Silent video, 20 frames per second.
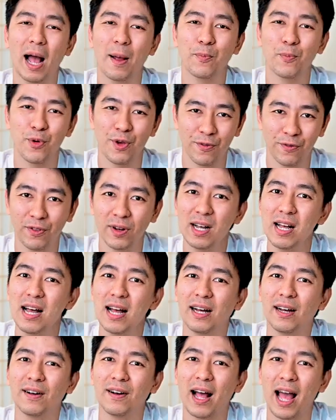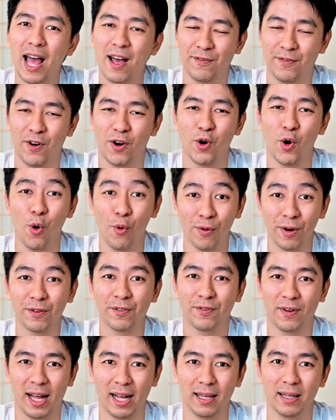I prefer Havoc over
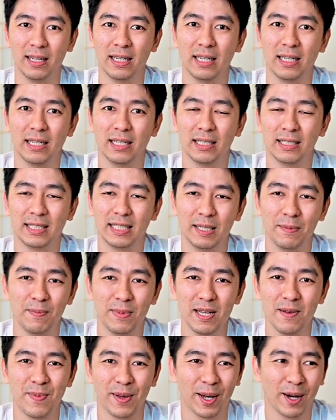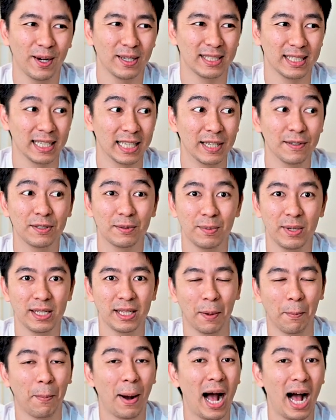Flight simply because it gives me
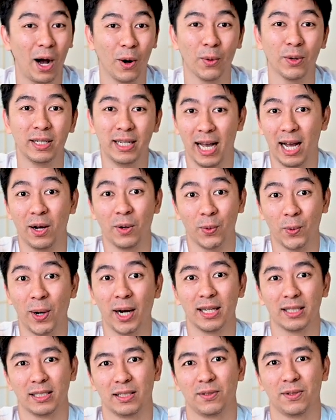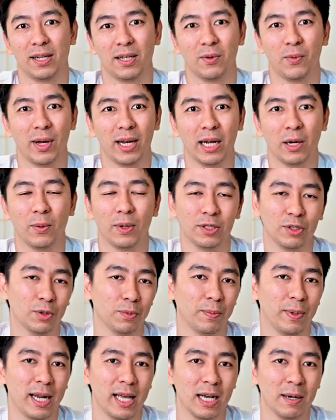the power that I want, right? When I want to
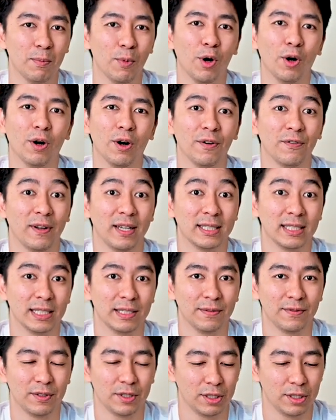play a more offensive